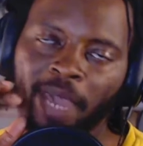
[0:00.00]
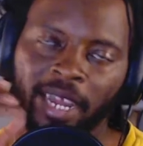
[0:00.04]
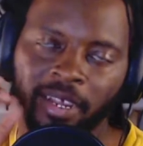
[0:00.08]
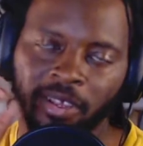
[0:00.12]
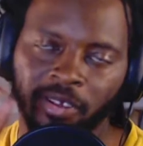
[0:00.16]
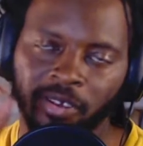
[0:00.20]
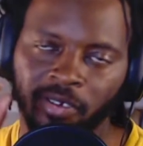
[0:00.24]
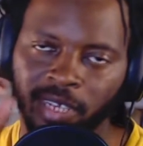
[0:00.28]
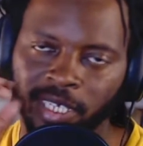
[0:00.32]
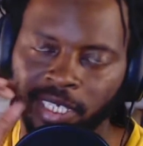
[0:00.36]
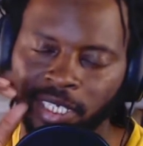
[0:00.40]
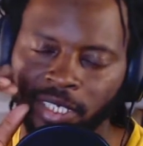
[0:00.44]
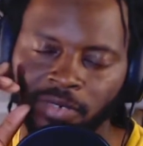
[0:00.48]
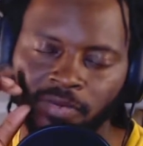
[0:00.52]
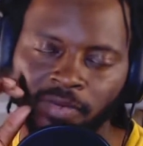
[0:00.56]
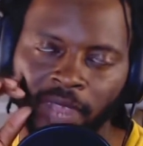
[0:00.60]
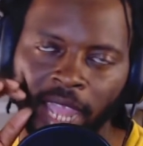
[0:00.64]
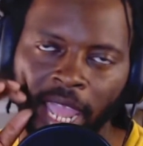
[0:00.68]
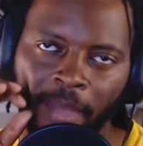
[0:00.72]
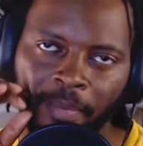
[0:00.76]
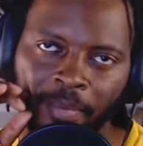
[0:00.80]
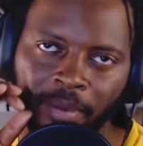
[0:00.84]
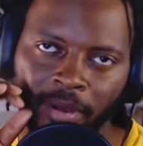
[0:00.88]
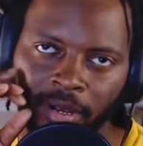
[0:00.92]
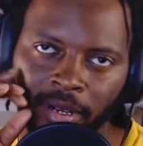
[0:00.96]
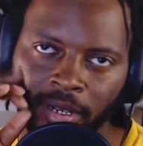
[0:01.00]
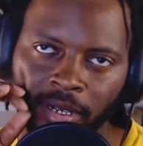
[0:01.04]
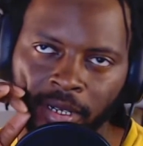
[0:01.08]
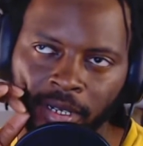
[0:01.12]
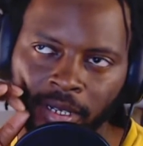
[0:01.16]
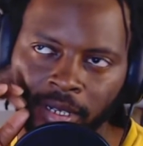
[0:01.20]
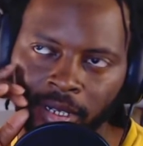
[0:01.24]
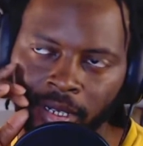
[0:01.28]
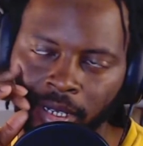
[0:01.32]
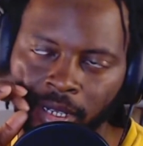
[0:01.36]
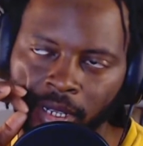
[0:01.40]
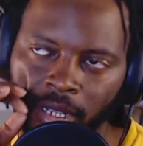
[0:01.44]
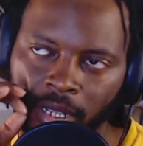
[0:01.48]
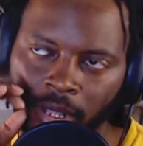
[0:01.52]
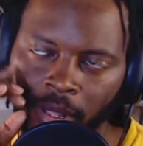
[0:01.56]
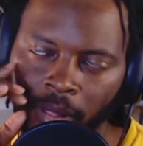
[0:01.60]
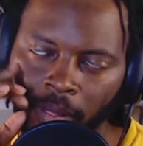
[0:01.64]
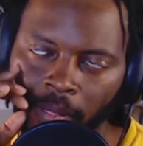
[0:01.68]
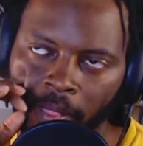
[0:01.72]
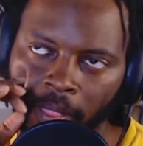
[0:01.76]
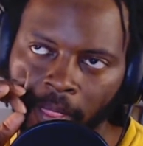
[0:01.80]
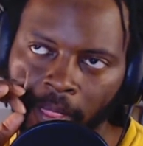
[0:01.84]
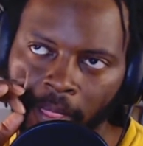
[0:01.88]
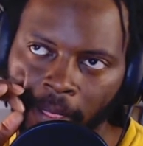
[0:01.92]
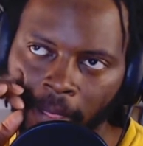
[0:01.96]
Christian rapper
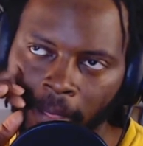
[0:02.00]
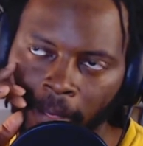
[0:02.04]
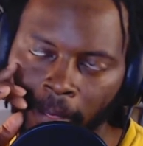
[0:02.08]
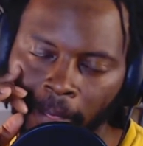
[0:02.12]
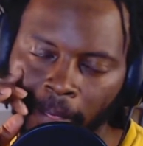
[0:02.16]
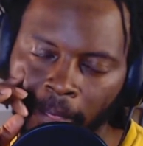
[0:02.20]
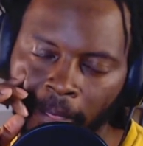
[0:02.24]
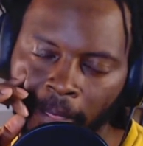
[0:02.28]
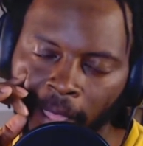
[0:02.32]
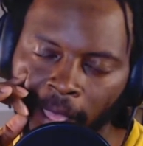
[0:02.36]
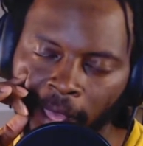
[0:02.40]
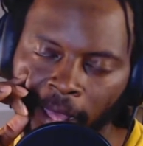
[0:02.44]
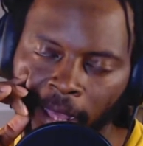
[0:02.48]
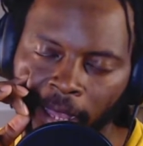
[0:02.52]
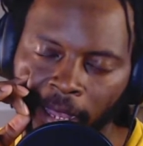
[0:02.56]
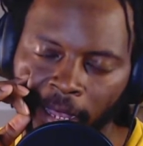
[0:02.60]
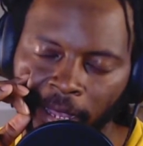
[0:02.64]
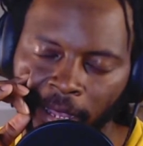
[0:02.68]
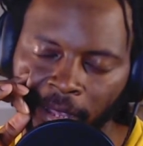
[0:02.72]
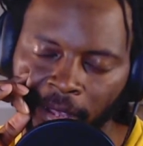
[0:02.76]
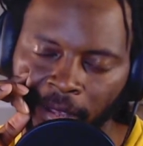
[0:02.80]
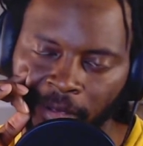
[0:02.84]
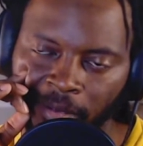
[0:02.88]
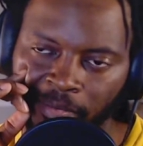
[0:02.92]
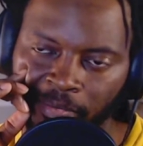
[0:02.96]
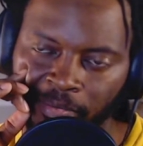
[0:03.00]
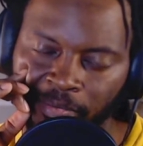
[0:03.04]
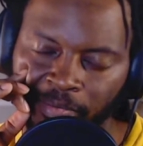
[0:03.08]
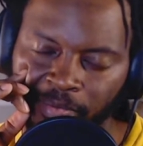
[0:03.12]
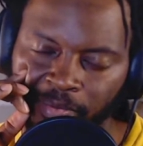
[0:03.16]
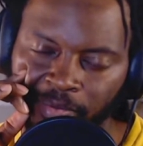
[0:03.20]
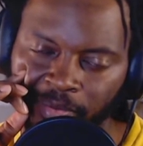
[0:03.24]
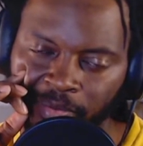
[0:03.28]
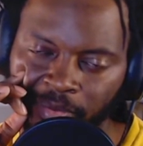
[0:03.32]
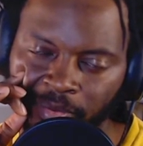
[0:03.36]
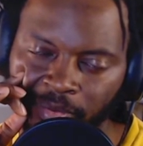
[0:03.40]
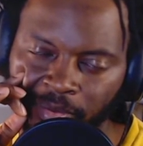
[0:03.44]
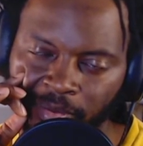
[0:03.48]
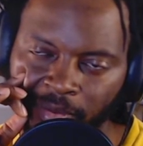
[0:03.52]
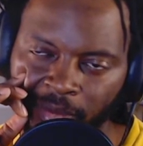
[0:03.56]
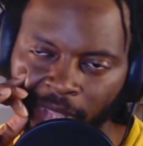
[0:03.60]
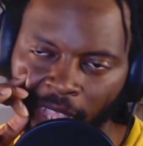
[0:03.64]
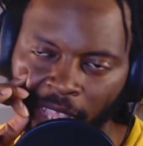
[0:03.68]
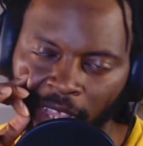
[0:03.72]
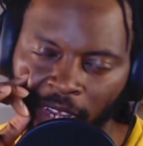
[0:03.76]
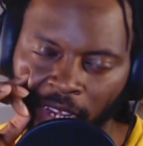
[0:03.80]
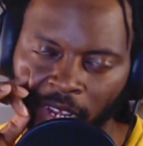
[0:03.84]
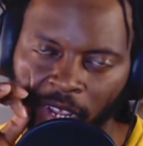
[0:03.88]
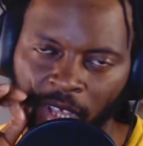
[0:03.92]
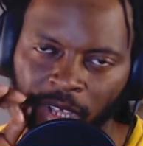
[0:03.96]
a
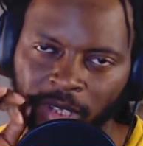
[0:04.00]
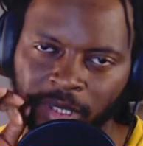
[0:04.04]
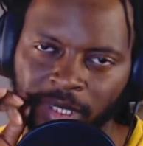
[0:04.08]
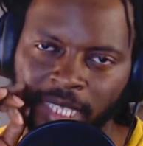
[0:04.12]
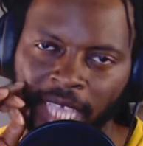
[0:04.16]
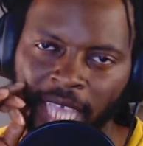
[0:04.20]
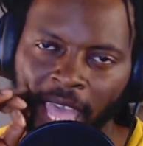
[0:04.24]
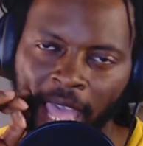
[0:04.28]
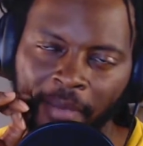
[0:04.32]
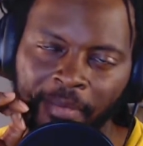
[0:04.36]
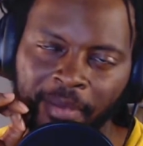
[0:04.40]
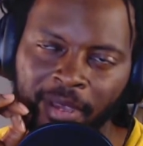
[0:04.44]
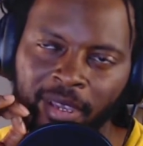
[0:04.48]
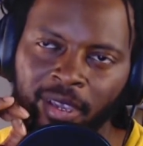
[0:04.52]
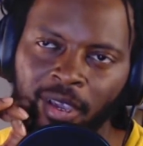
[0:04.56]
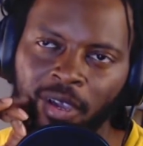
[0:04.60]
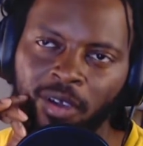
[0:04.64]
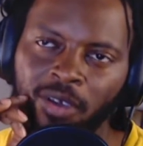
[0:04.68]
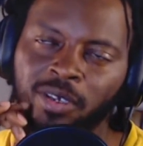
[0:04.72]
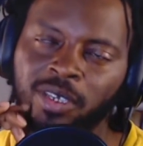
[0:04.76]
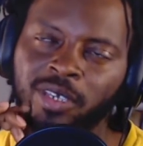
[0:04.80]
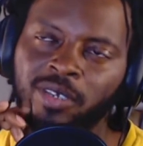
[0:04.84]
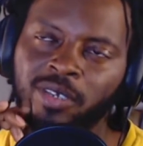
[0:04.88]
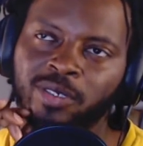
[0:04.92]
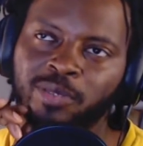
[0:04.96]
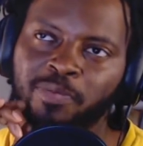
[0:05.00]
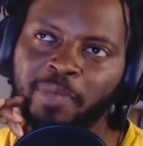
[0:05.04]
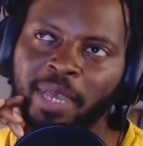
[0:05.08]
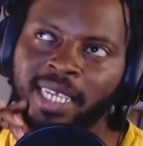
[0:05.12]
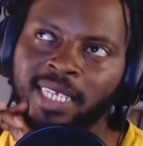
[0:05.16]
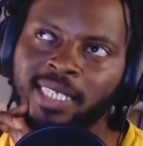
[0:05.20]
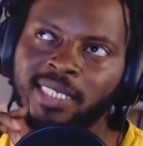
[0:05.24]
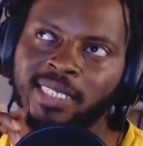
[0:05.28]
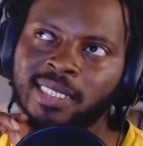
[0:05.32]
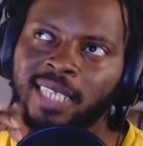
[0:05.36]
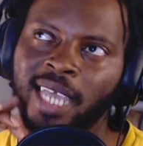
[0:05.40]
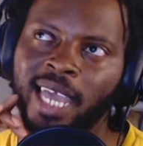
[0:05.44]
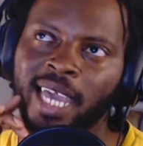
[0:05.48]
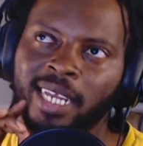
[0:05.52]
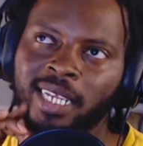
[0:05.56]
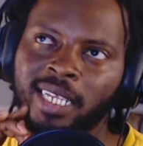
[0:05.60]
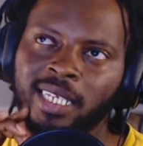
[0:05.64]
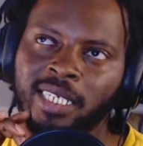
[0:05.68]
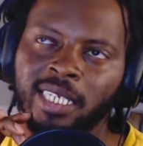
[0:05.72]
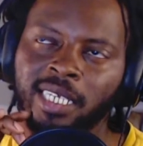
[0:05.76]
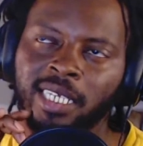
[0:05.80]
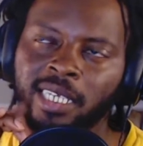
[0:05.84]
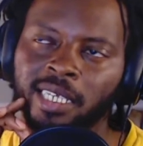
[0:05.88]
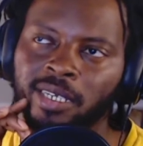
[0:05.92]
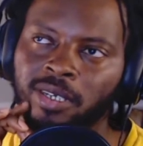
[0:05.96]
long time ago. He was about to sign a
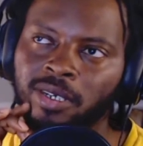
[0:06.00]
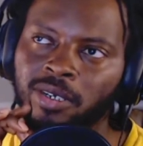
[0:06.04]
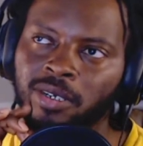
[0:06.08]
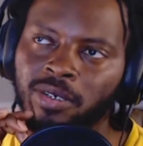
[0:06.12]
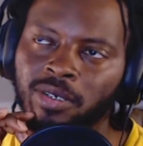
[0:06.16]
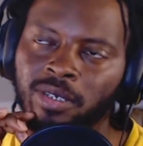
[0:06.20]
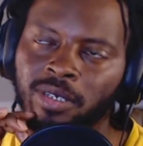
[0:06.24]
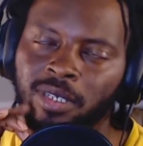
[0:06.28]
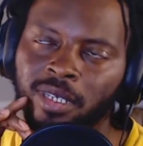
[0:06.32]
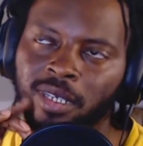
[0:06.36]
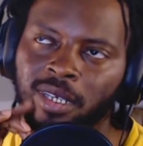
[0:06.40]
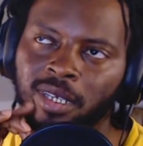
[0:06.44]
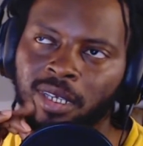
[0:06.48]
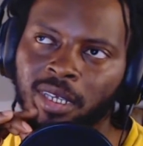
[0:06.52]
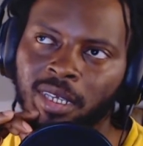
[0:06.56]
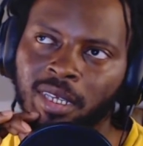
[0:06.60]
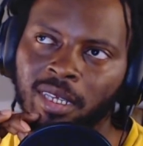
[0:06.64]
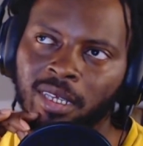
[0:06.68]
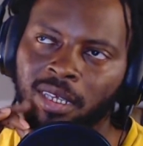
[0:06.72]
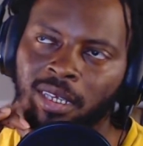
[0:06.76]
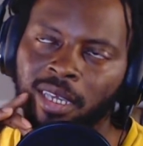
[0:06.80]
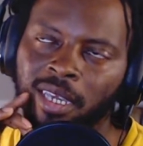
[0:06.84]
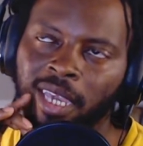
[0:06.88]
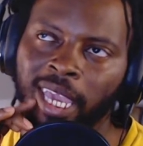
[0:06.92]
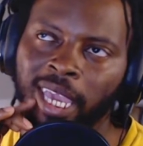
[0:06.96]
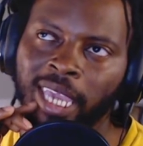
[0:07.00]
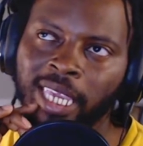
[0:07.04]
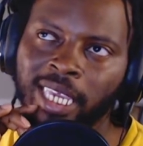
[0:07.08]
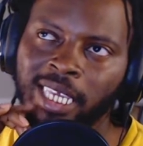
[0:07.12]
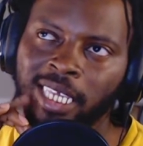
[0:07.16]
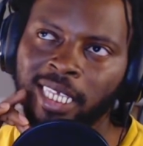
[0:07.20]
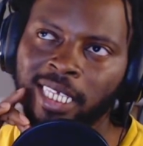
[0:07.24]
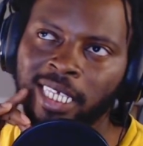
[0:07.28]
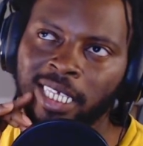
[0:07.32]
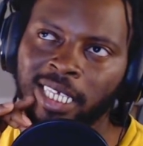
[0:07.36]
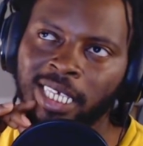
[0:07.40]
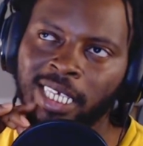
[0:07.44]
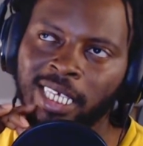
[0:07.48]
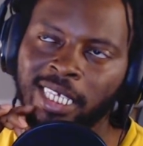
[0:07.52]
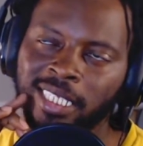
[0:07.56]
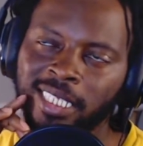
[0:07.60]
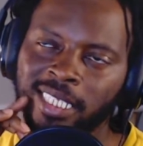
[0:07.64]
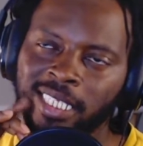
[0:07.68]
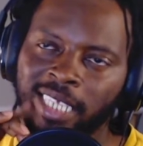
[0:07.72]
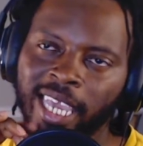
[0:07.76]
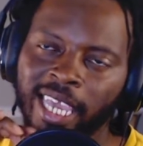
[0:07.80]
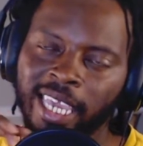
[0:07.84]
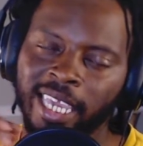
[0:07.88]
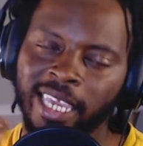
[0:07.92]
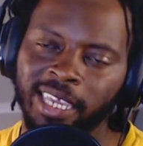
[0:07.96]
deal, and he
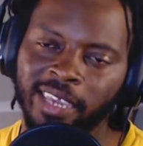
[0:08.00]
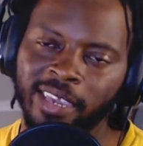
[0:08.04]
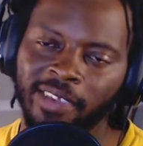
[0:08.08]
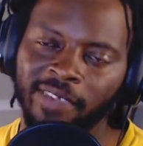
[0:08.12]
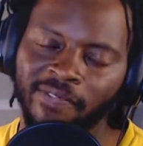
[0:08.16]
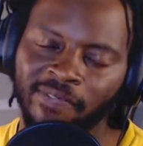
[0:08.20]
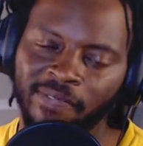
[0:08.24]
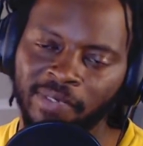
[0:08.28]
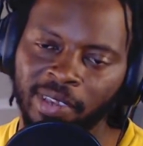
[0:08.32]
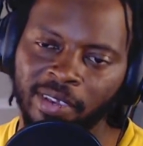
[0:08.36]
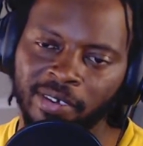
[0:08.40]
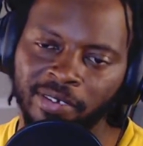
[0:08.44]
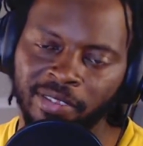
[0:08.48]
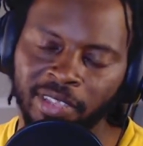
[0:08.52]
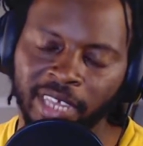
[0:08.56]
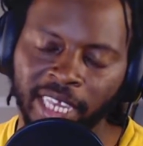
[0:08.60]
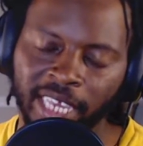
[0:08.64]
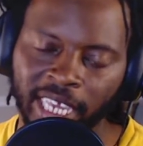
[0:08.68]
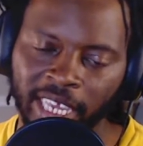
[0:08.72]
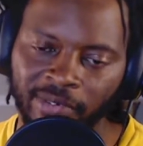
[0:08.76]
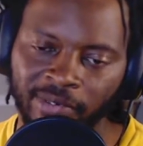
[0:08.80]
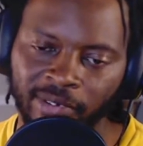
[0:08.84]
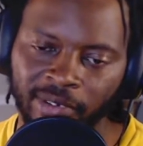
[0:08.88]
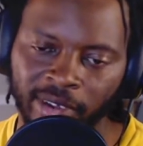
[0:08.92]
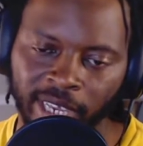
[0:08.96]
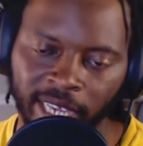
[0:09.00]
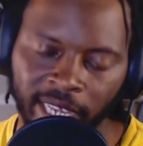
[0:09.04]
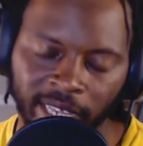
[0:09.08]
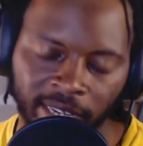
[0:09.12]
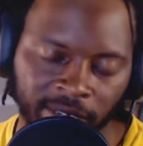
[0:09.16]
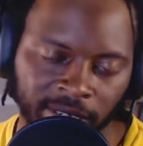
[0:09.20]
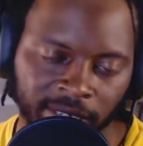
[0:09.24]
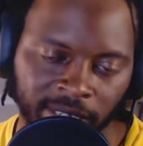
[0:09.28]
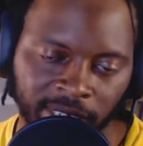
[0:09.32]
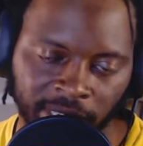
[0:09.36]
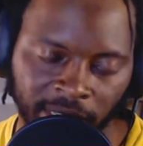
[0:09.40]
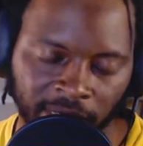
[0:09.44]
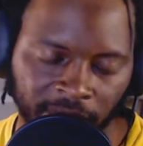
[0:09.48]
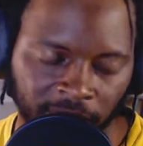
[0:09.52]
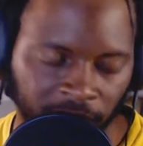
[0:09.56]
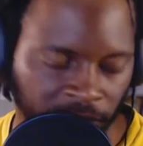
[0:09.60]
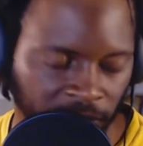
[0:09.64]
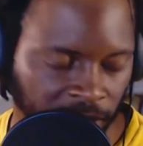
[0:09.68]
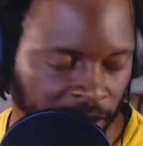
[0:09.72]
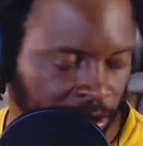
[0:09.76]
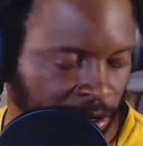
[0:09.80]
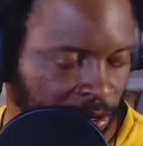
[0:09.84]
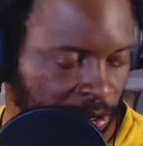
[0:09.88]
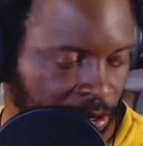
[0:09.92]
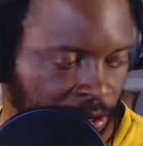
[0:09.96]
said he could feel the evil energy in the
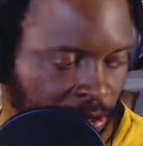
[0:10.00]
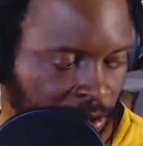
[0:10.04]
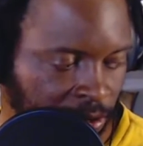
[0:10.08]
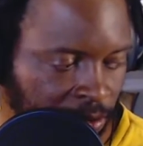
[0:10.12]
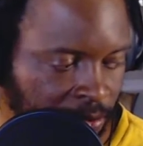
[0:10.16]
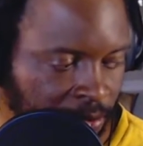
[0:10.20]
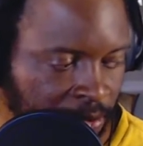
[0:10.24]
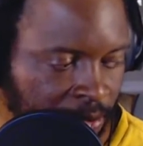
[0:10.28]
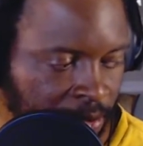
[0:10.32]
room.